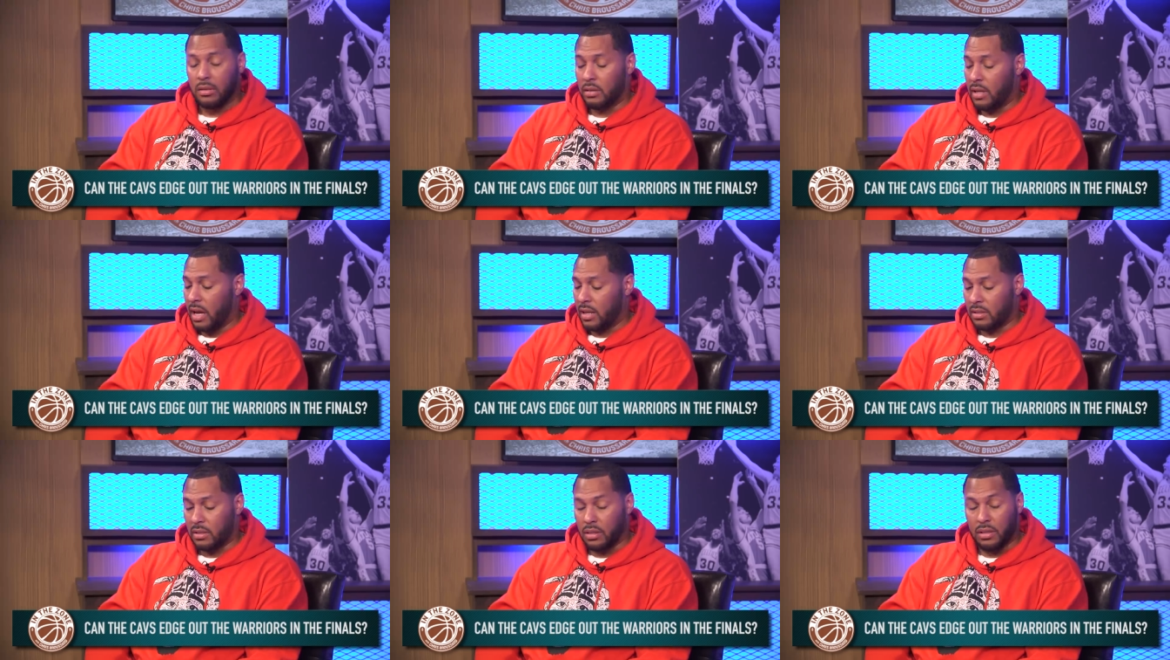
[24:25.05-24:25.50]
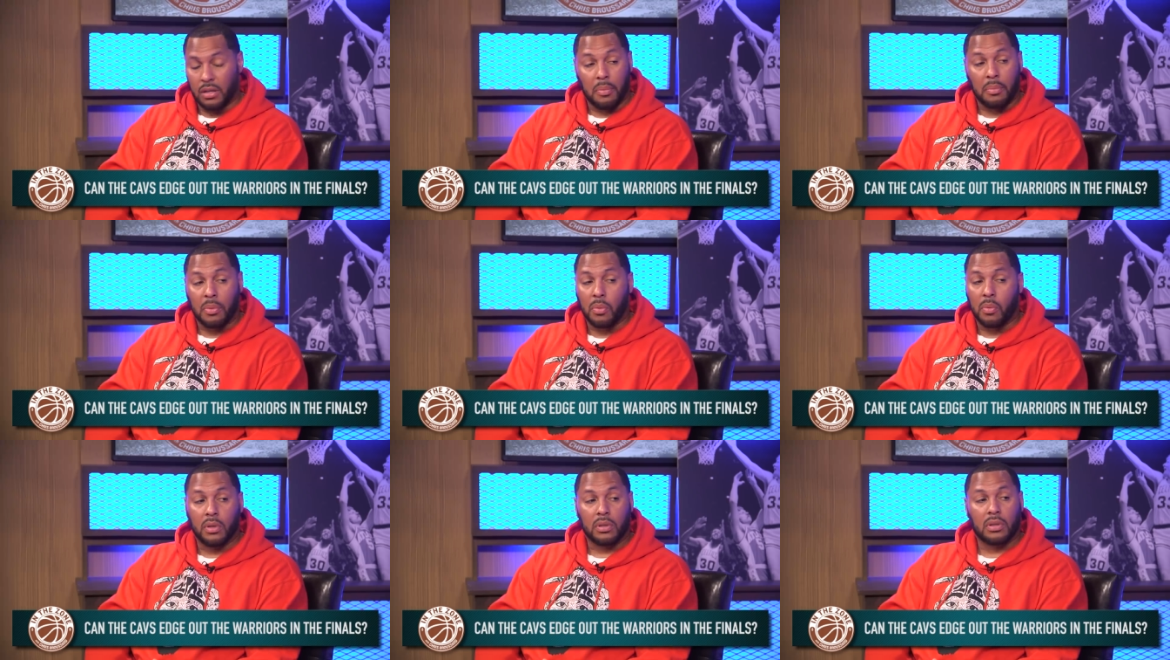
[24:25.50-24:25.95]
That's the
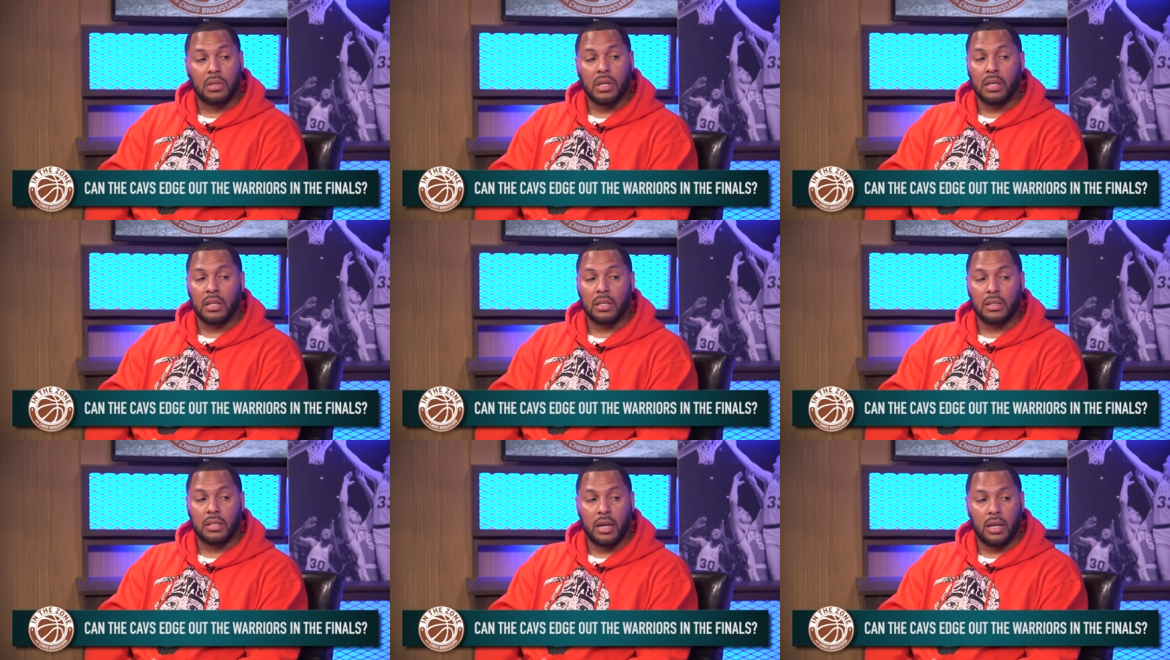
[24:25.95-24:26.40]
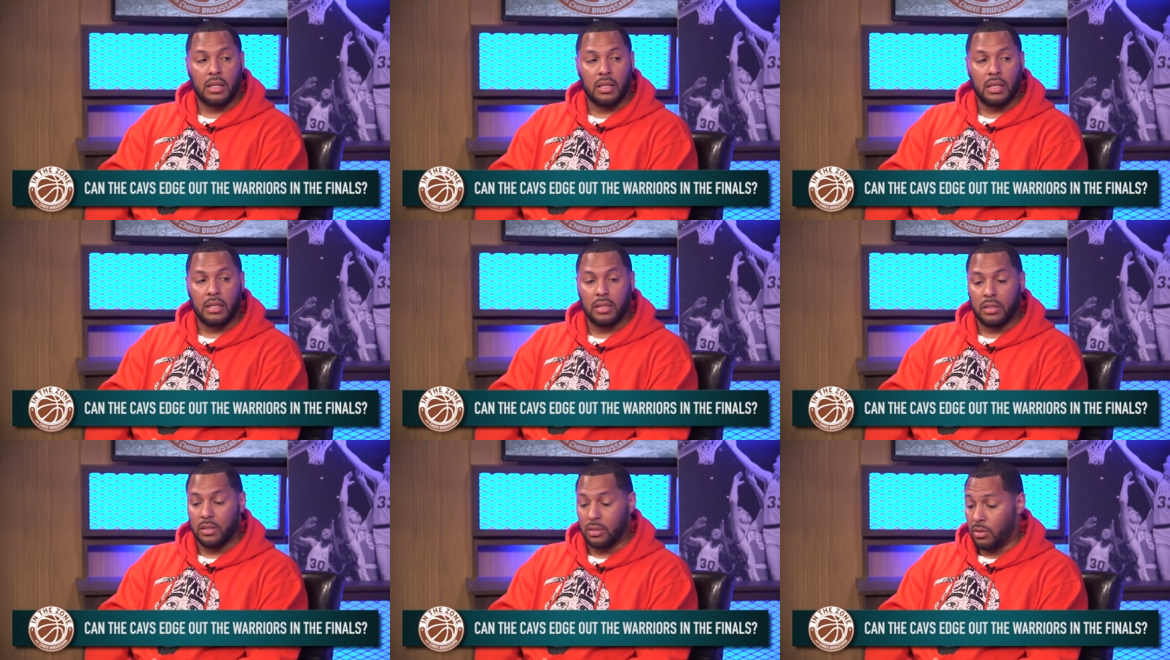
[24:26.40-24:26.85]
number one thing that they
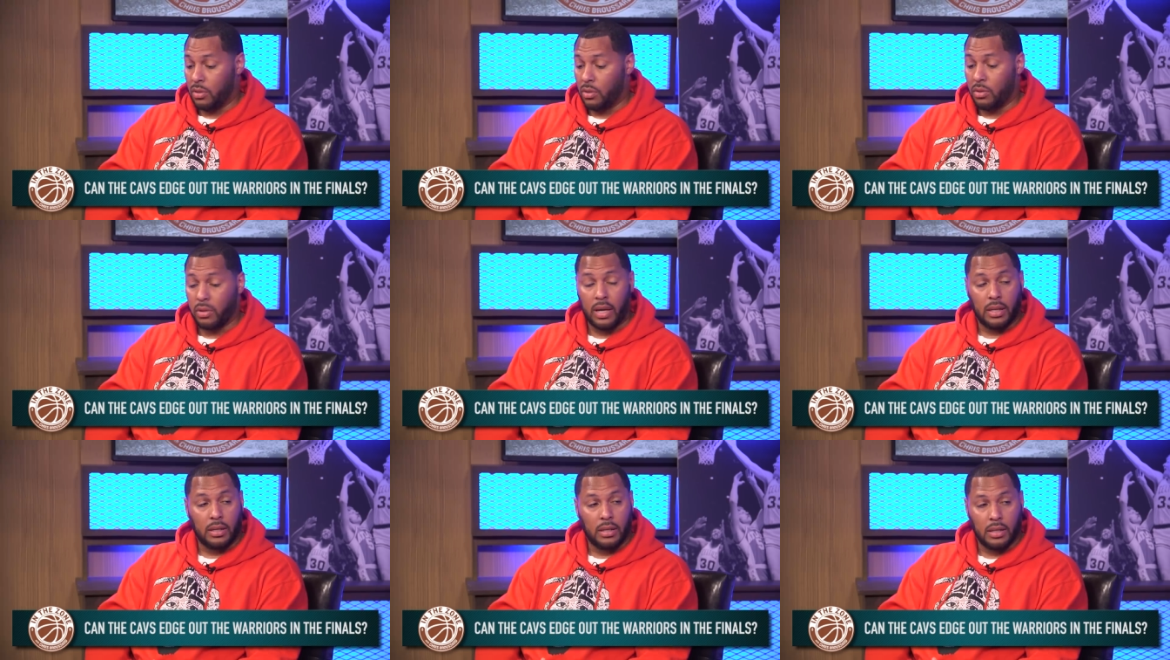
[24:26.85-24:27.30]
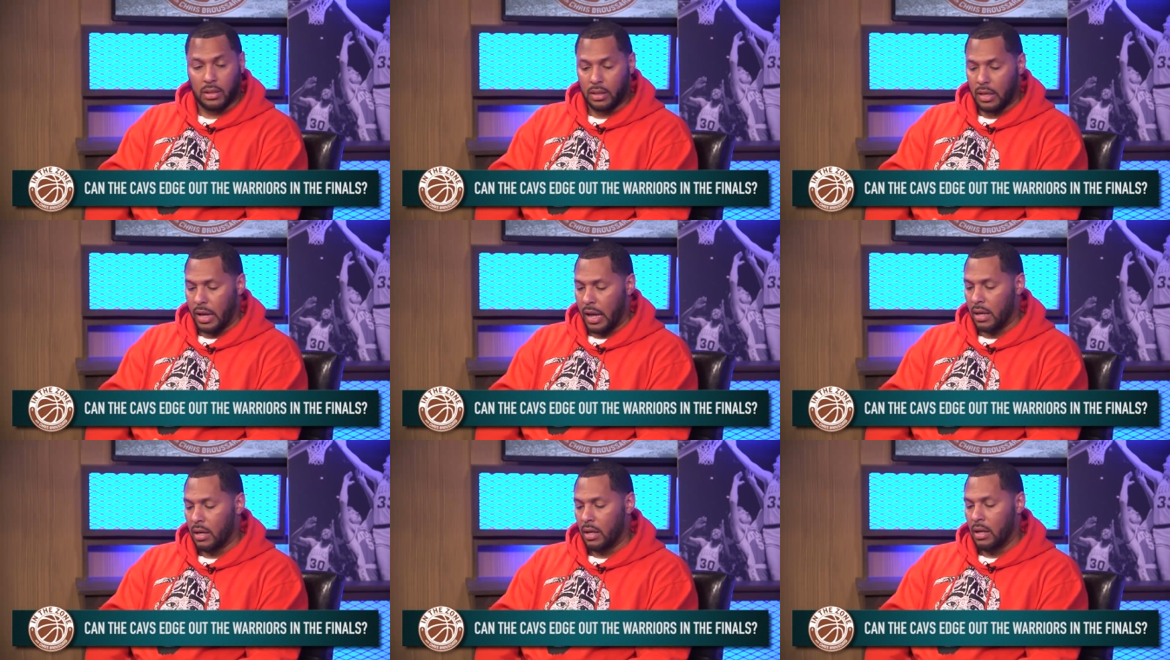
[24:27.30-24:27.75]
needed to do. They did
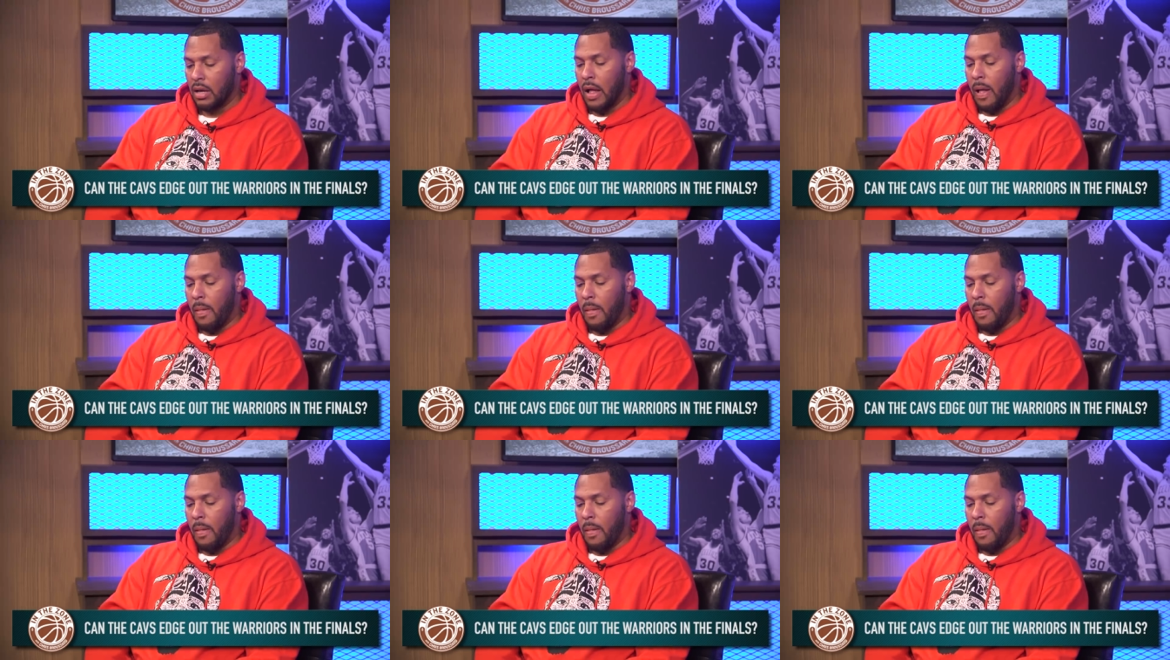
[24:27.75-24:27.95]
that.